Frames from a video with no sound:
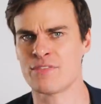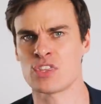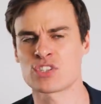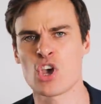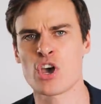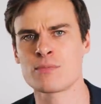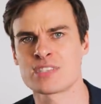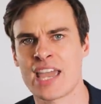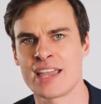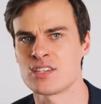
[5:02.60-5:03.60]
given the
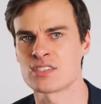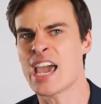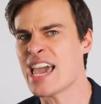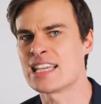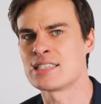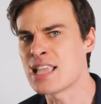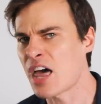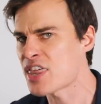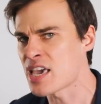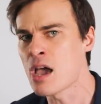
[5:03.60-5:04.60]
circumstances, is
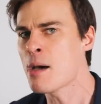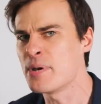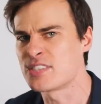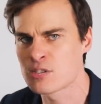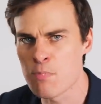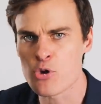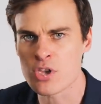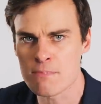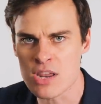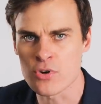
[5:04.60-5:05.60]
nothing but smoke
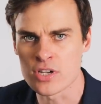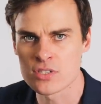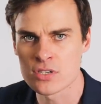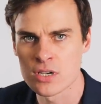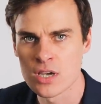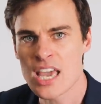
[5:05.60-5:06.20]
and mirrors.